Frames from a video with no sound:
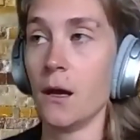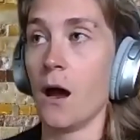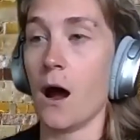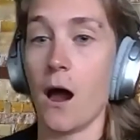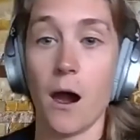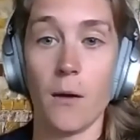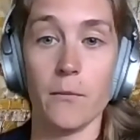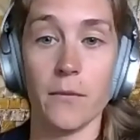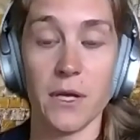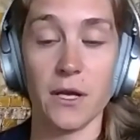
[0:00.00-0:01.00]

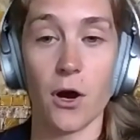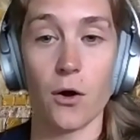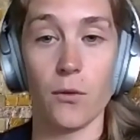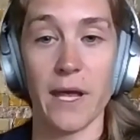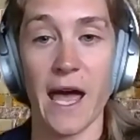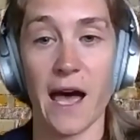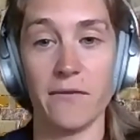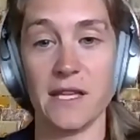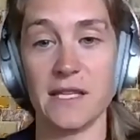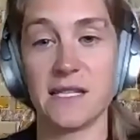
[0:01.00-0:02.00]
We
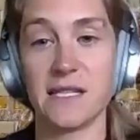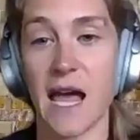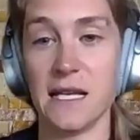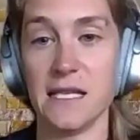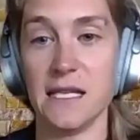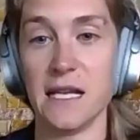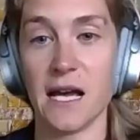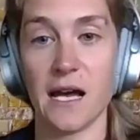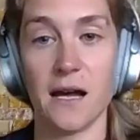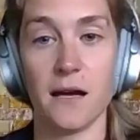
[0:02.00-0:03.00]
have this
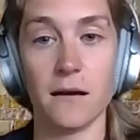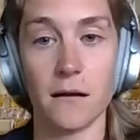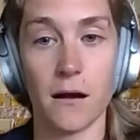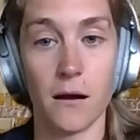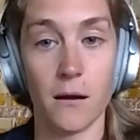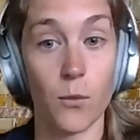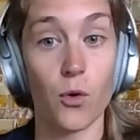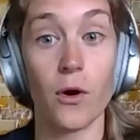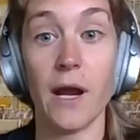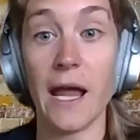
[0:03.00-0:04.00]
idea
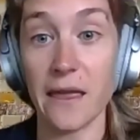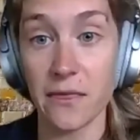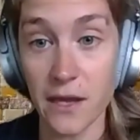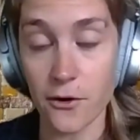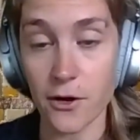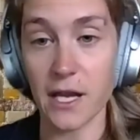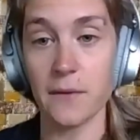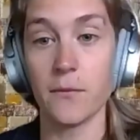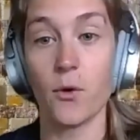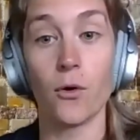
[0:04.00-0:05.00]
or a
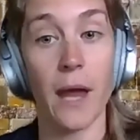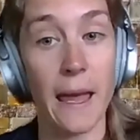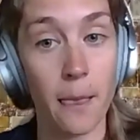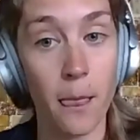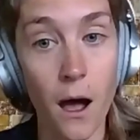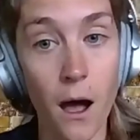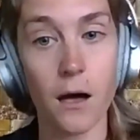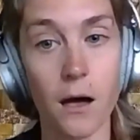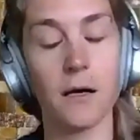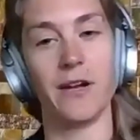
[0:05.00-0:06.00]
theory or a
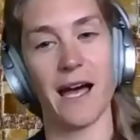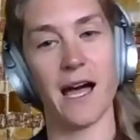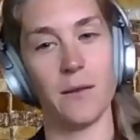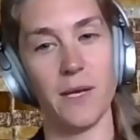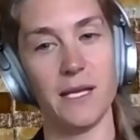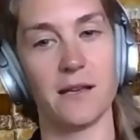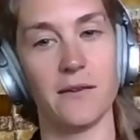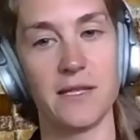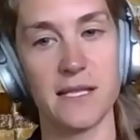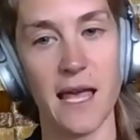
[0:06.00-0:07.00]
law of economies
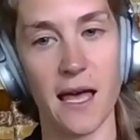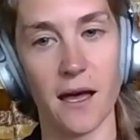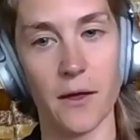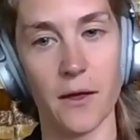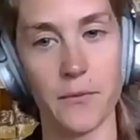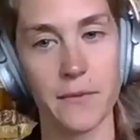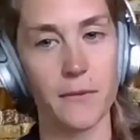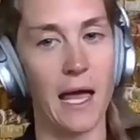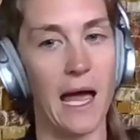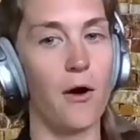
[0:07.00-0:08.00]
of scale.
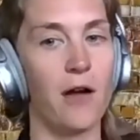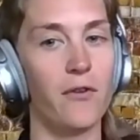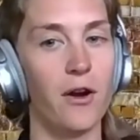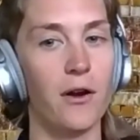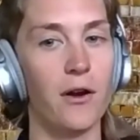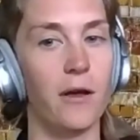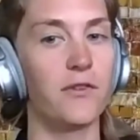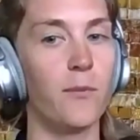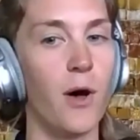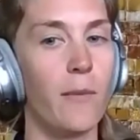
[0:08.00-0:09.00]
However,
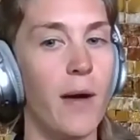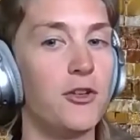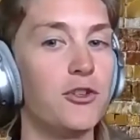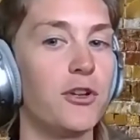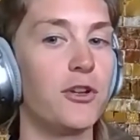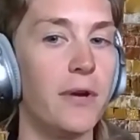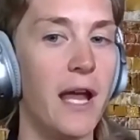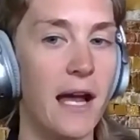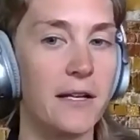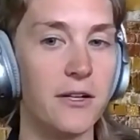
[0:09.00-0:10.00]
small modular
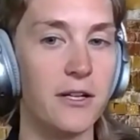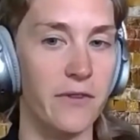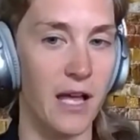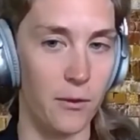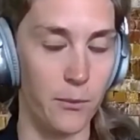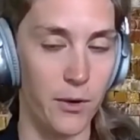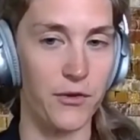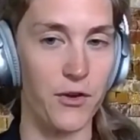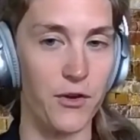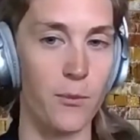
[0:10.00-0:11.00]
reactor
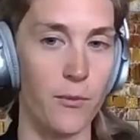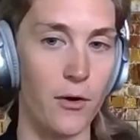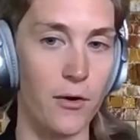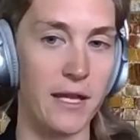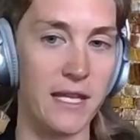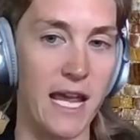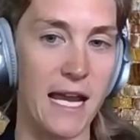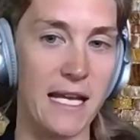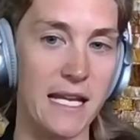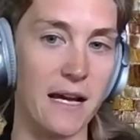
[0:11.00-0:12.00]
developers are promoting the
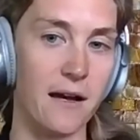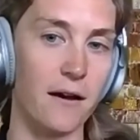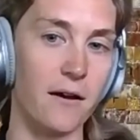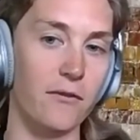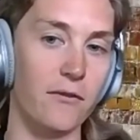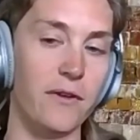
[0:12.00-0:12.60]
idea of